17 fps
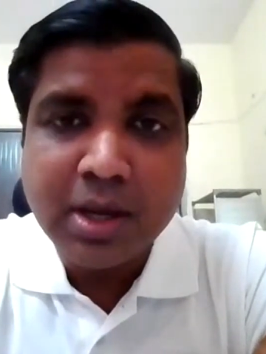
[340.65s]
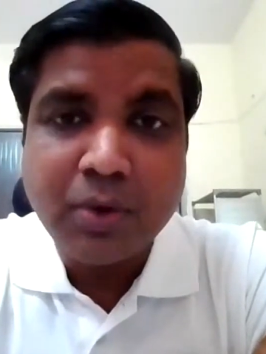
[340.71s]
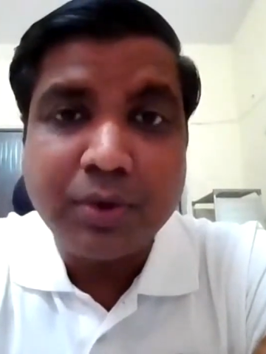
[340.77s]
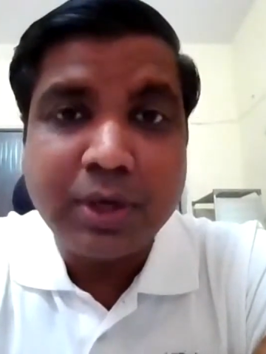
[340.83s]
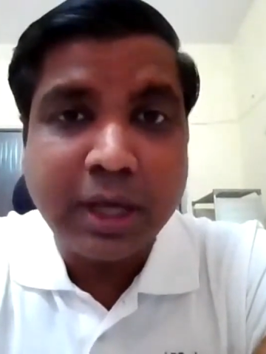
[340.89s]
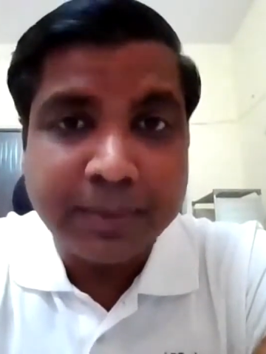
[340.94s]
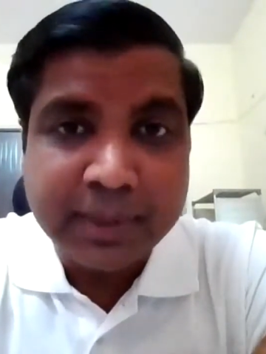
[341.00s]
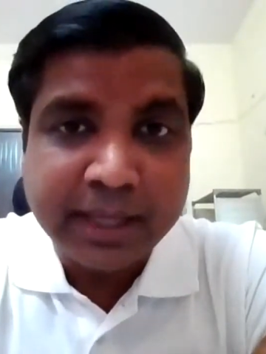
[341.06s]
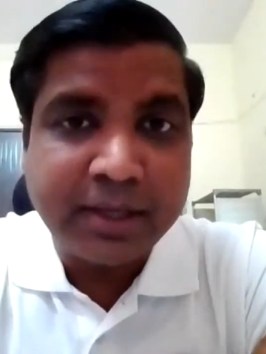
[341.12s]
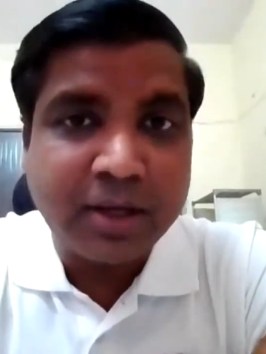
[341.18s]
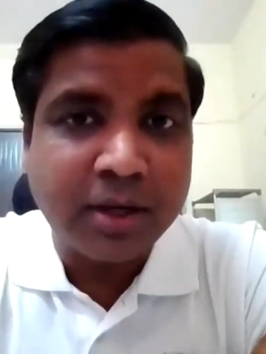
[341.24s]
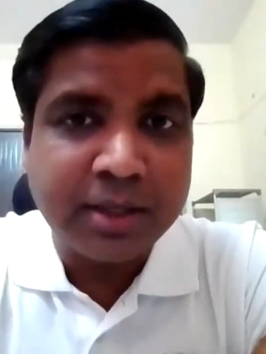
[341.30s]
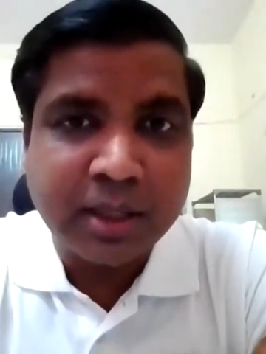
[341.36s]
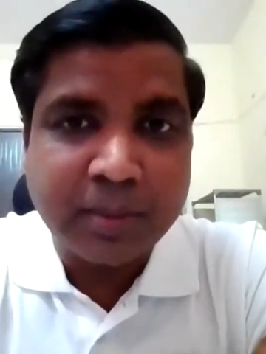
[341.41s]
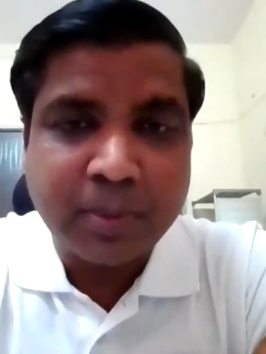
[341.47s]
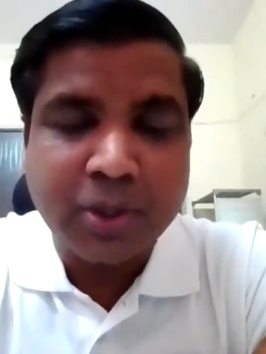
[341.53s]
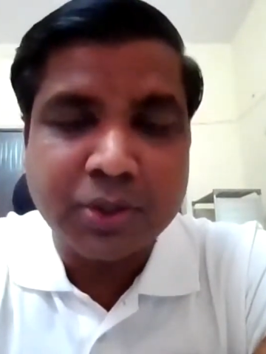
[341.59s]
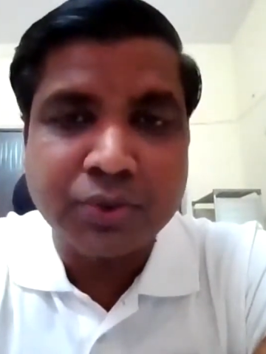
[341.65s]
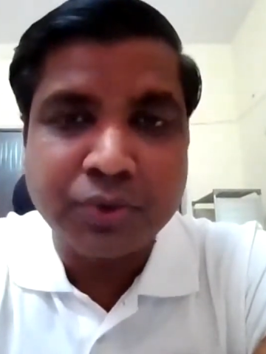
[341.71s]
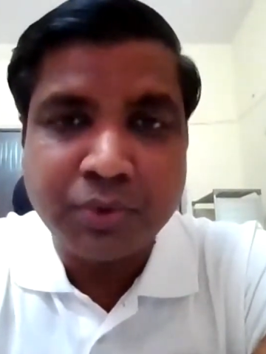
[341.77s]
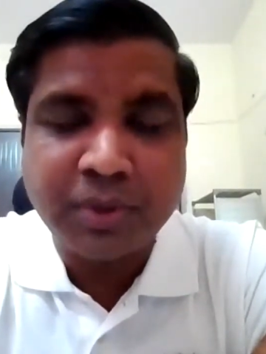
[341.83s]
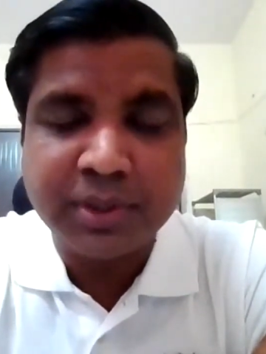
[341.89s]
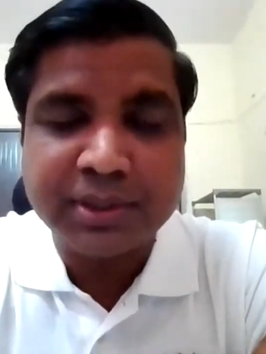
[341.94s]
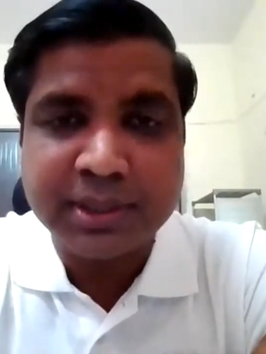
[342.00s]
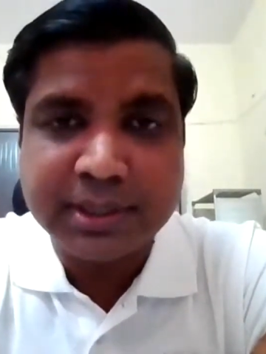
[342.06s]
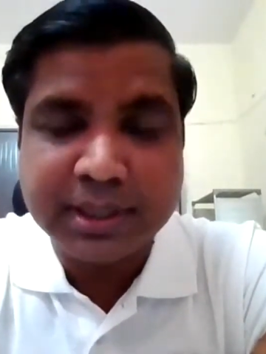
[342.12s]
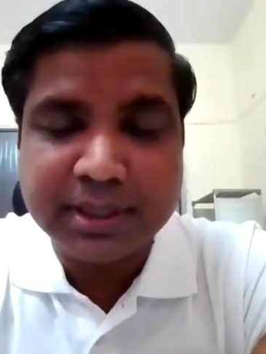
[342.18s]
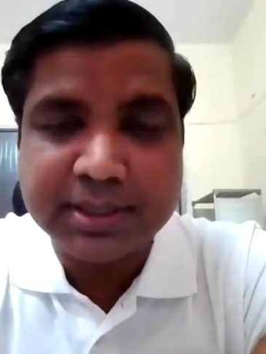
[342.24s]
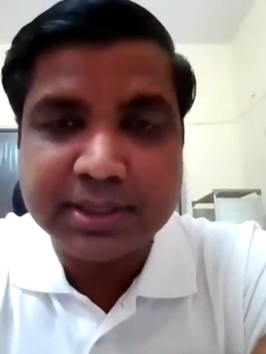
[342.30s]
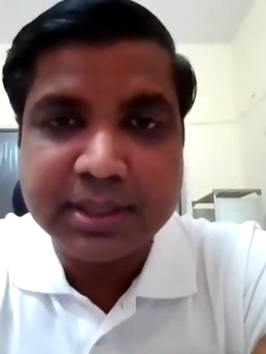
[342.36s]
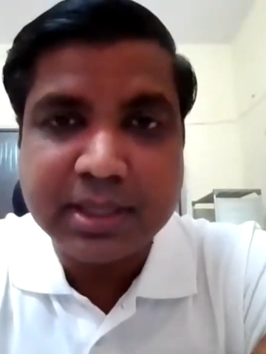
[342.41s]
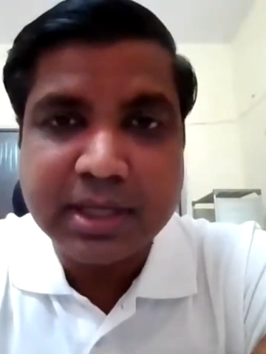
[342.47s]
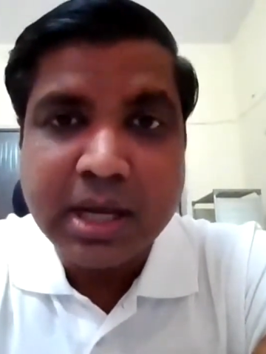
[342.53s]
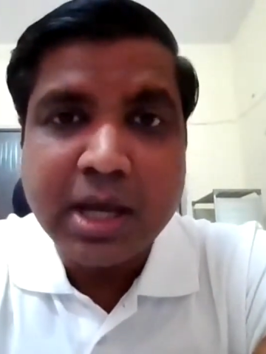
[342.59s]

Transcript: We have 900 plus universities.